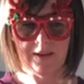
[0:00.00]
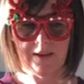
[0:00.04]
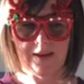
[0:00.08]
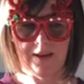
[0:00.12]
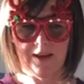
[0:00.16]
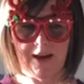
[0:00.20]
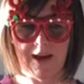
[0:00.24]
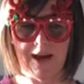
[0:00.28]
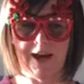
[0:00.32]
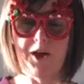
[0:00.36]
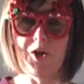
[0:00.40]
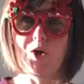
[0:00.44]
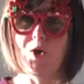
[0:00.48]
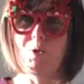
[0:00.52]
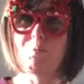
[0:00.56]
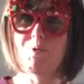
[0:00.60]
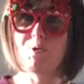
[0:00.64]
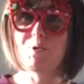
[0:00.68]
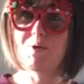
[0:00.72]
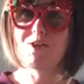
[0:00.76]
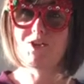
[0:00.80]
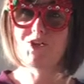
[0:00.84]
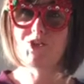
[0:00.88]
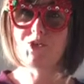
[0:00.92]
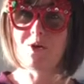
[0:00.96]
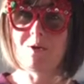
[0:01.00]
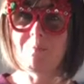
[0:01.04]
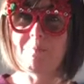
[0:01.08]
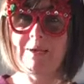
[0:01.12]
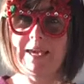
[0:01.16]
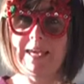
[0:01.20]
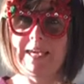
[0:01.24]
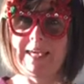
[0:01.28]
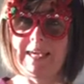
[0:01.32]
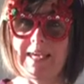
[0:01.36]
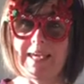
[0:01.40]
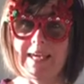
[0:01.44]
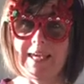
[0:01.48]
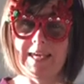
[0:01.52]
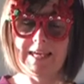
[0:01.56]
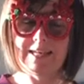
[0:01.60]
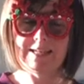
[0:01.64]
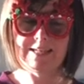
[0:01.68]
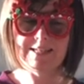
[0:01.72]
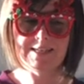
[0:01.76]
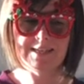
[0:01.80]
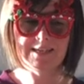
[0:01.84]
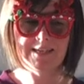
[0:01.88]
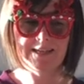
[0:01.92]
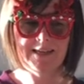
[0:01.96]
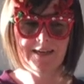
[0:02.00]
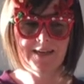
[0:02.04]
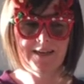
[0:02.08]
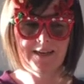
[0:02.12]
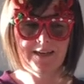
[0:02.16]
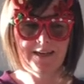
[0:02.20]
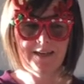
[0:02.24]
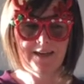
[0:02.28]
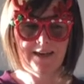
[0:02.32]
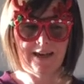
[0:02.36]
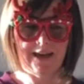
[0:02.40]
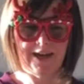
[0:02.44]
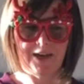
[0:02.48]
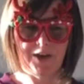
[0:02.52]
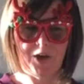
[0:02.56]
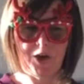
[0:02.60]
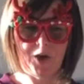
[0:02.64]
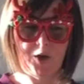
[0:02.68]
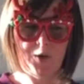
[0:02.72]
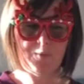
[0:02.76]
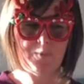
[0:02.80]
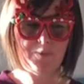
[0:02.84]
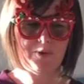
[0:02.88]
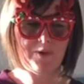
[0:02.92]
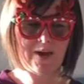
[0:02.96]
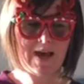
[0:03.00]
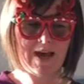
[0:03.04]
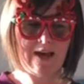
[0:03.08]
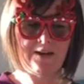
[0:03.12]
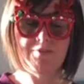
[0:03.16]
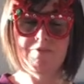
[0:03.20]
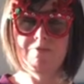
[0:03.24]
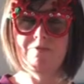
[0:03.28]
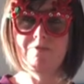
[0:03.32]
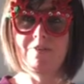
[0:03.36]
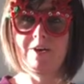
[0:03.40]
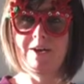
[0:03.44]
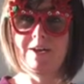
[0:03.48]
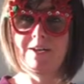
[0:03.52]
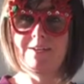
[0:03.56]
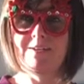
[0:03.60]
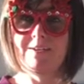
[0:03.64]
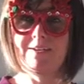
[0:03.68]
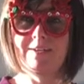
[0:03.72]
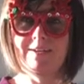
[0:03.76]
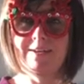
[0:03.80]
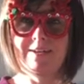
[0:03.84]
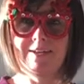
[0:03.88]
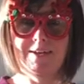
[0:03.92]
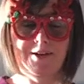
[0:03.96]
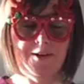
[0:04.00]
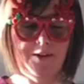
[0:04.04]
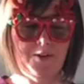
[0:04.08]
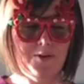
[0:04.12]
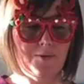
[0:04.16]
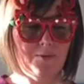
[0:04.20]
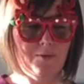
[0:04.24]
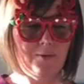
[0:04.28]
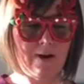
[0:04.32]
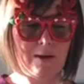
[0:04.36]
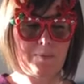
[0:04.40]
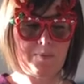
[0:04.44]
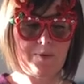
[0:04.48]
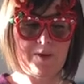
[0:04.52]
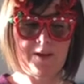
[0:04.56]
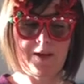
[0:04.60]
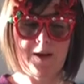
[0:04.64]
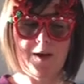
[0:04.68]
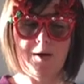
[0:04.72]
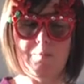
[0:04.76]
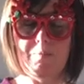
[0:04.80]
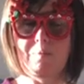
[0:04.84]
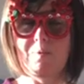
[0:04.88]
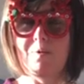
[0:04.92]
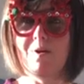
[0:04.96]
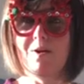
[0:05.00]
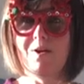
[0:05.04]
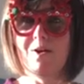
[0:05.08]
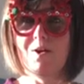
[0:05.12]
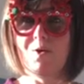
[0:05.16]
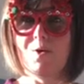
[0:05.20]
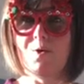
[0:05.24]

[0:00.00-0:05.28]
I hope you enjoy making it. I hope you have fun wrapping up all